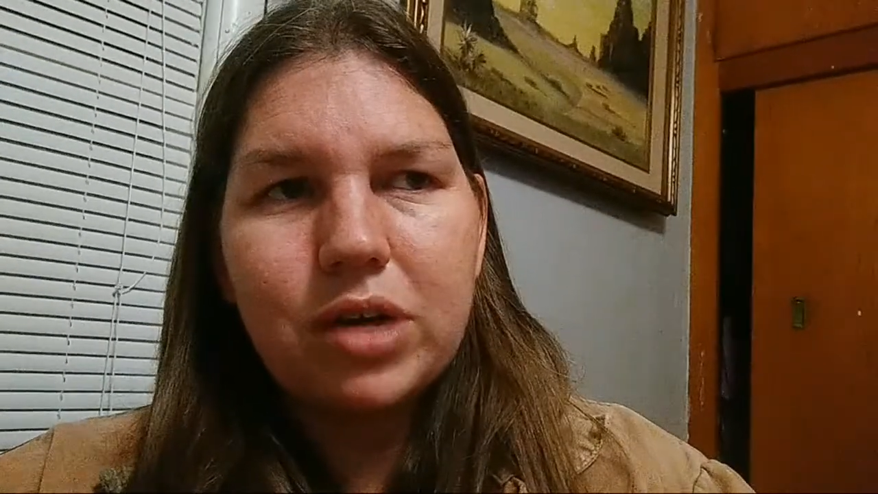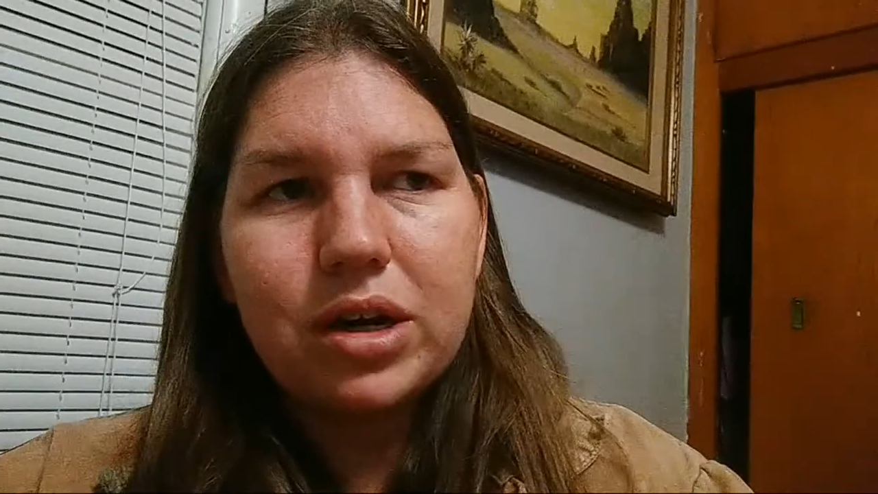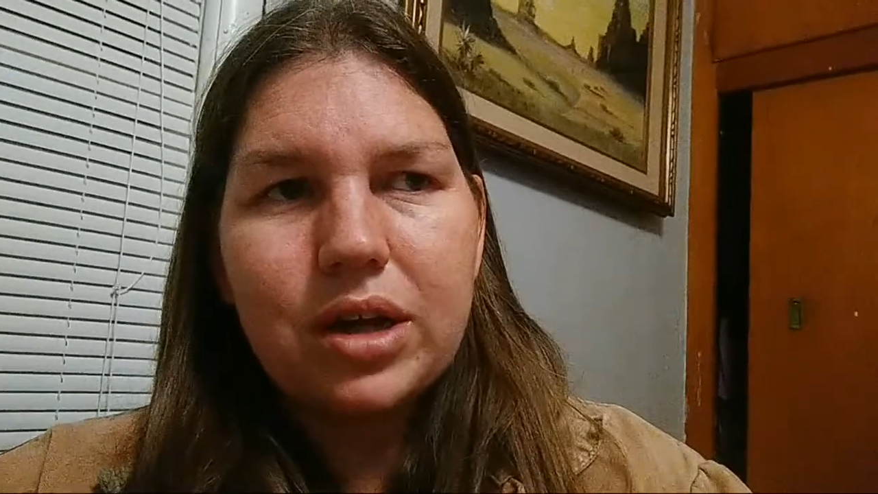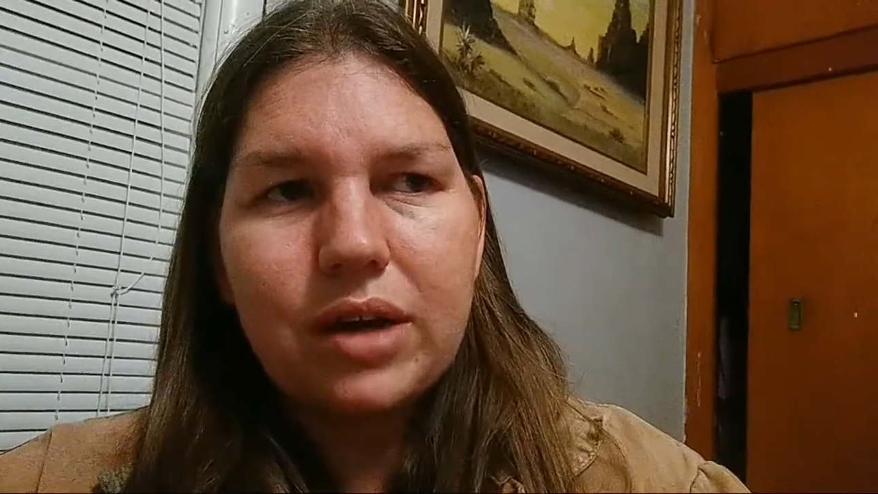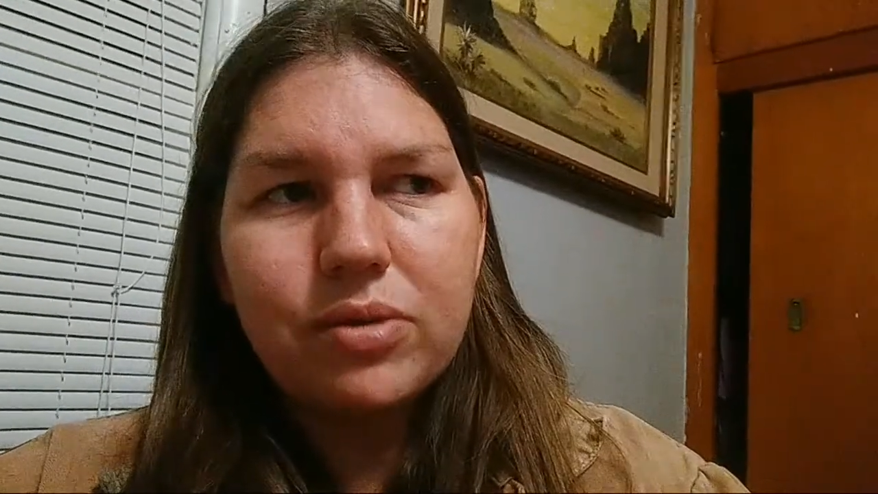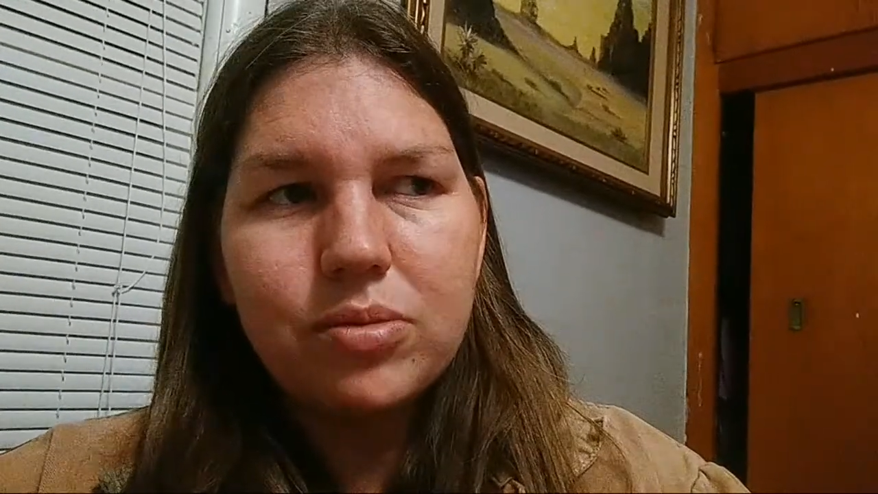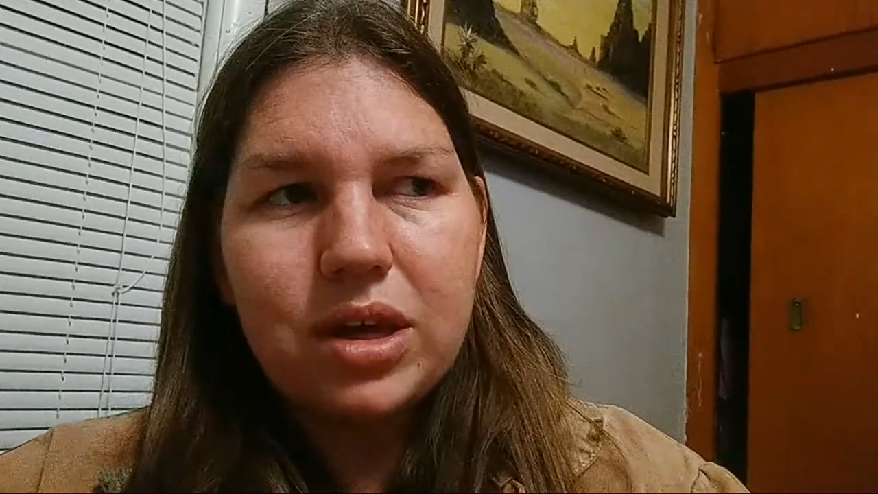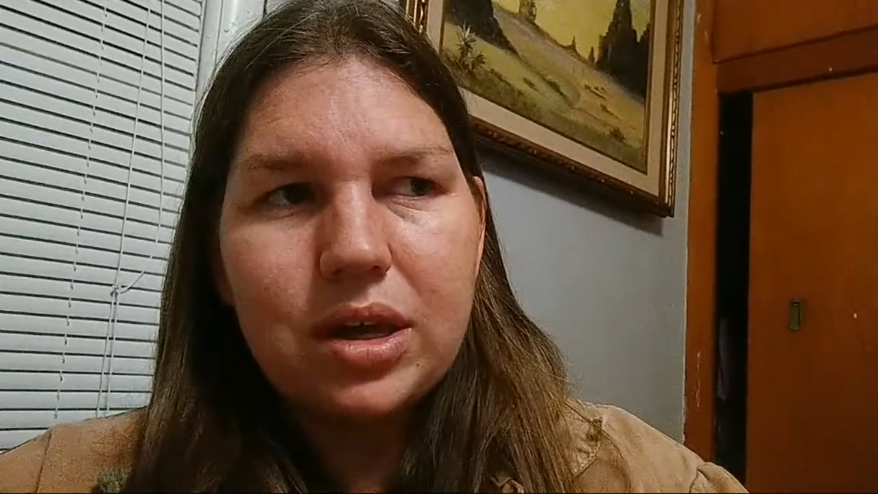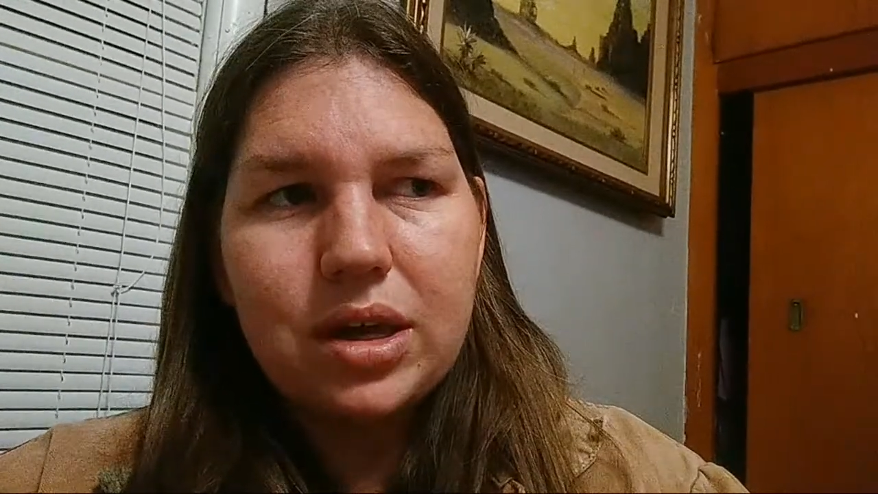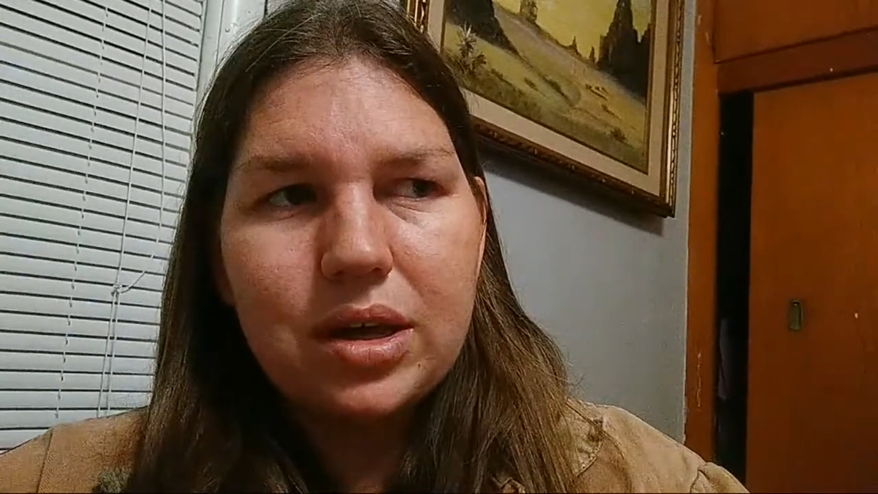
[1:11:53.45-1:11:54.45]
right now for
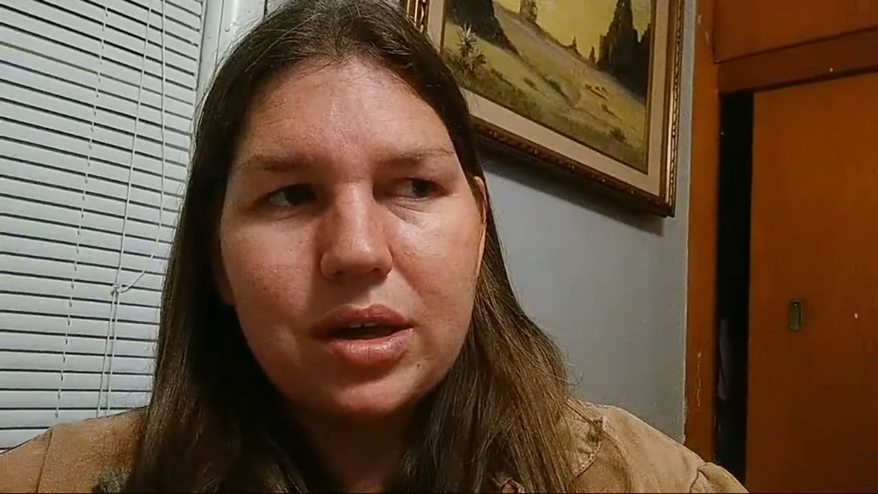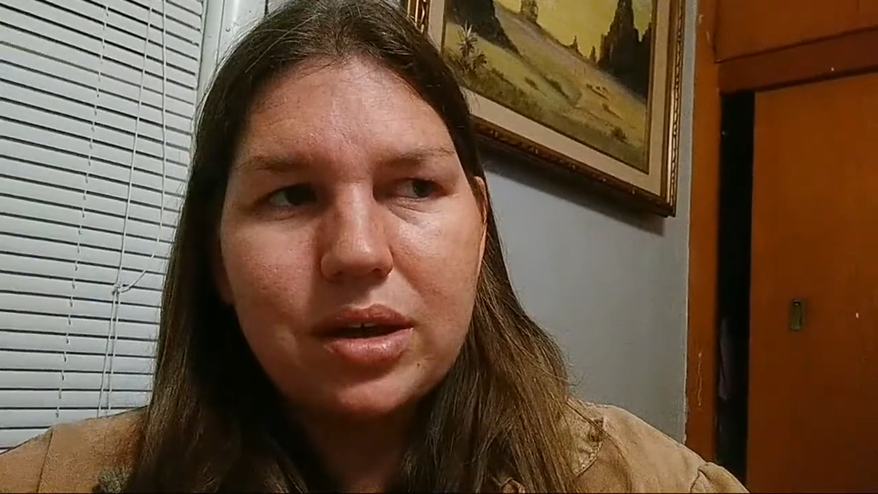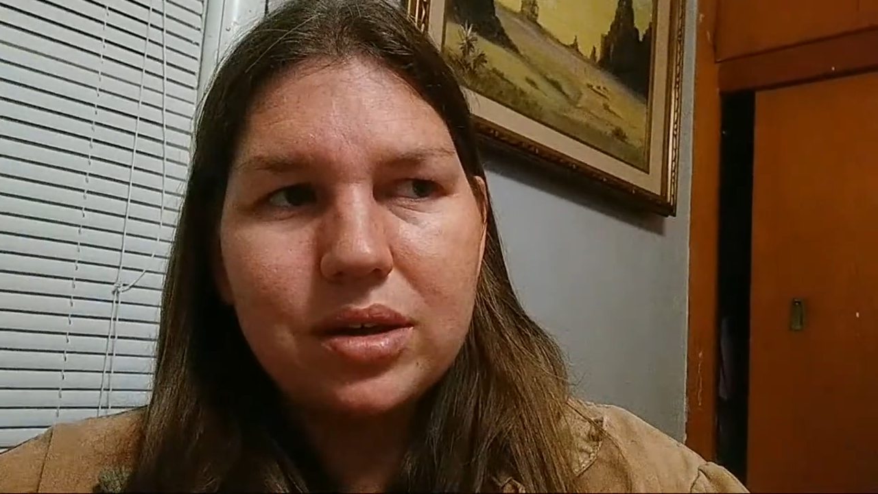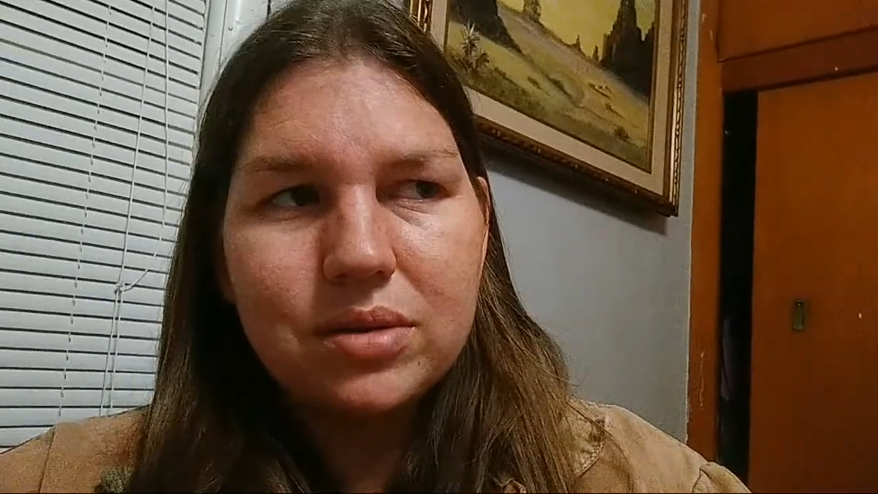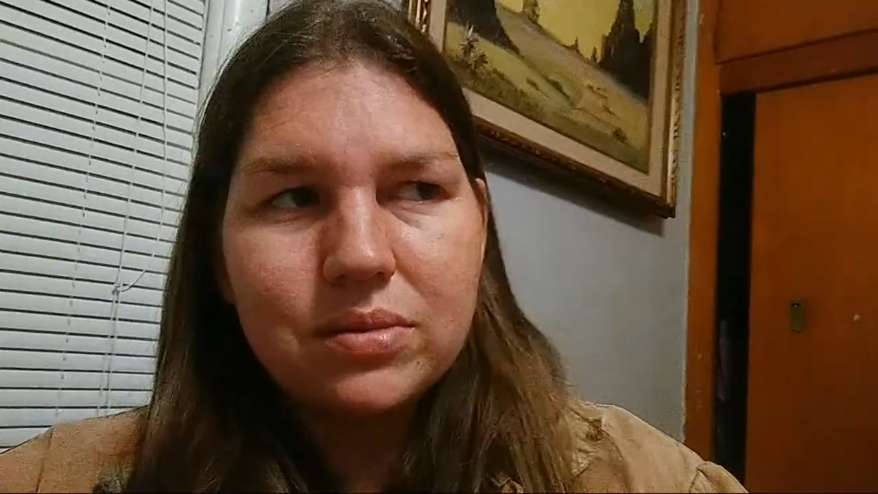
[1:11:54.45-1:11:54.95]
me is